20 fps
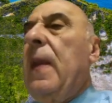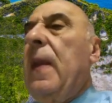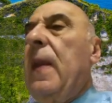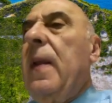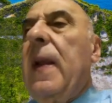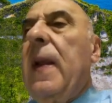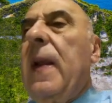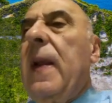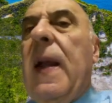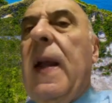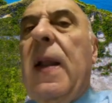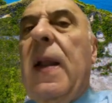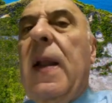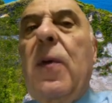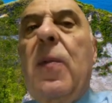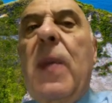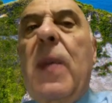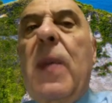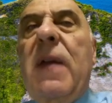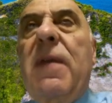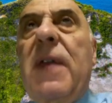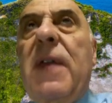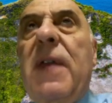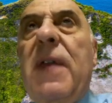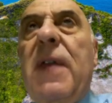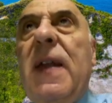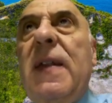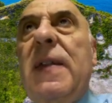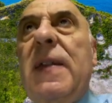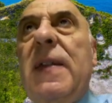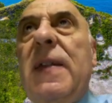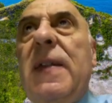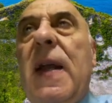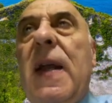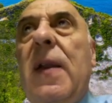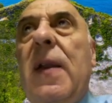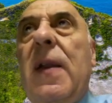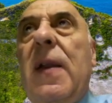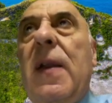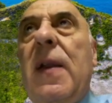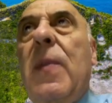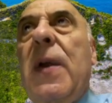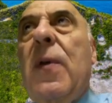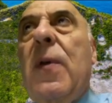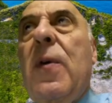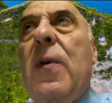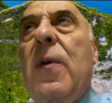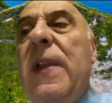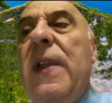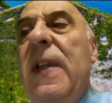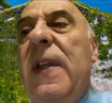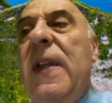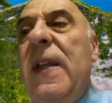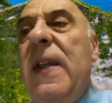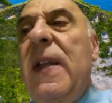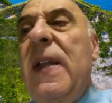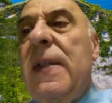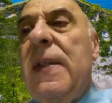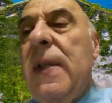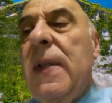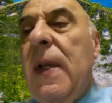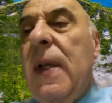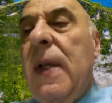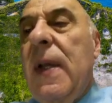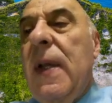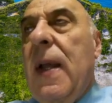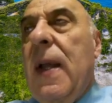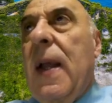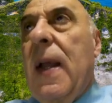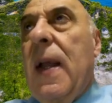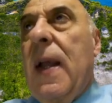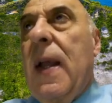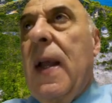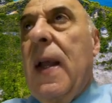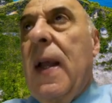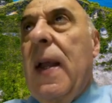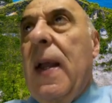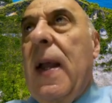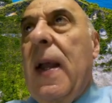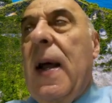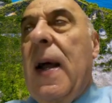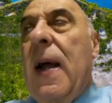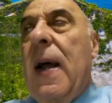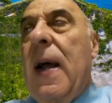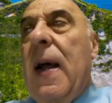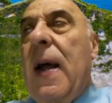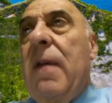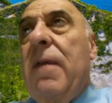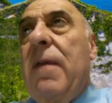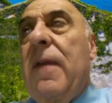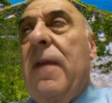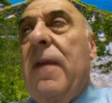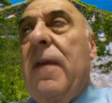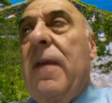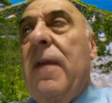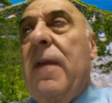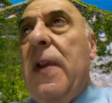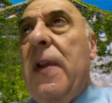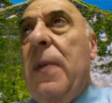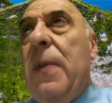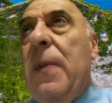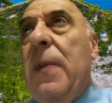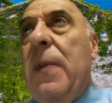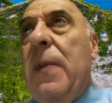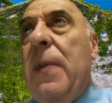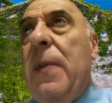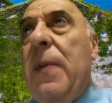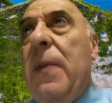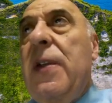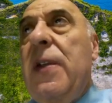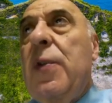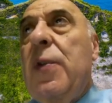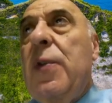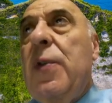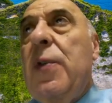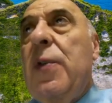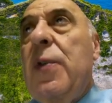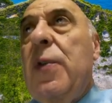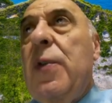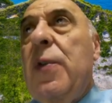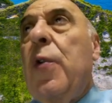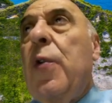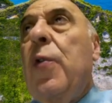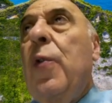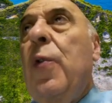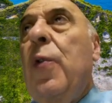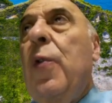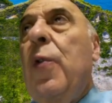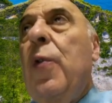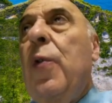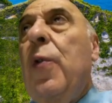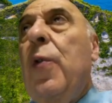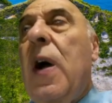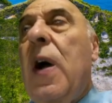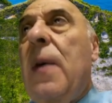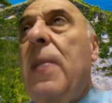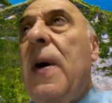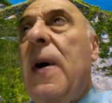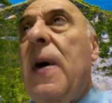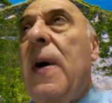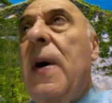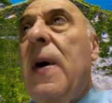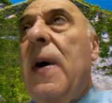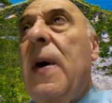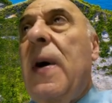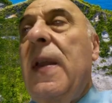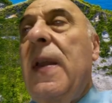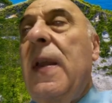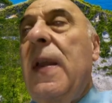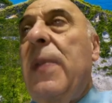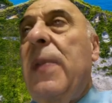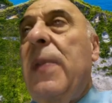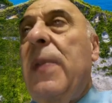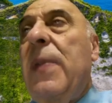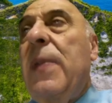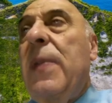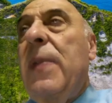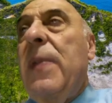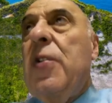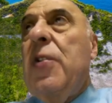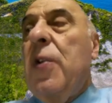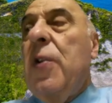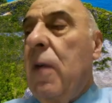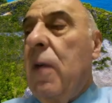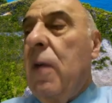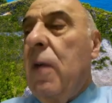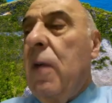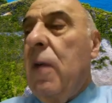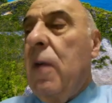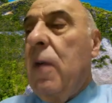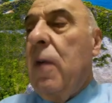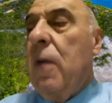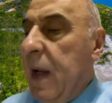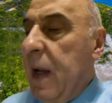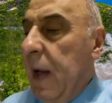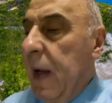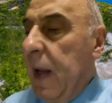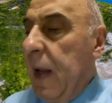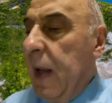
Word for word: Hello, my friends. Hello, my colleagues. Uh, I have another presentation for you about the prevention of migraine.